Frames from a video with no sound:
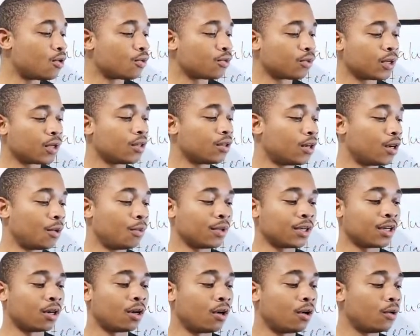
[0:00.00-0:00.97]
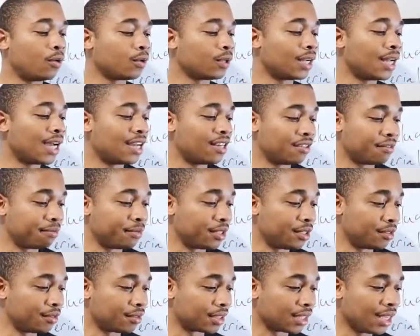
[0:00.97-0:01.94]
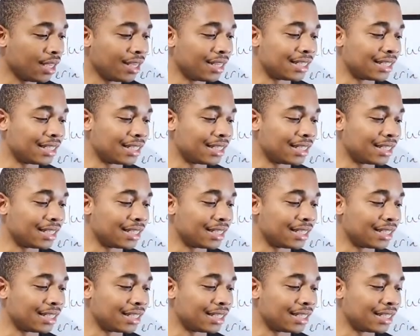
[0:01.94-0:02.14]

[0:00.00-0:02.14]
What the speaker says: row. I want a whole line of moves.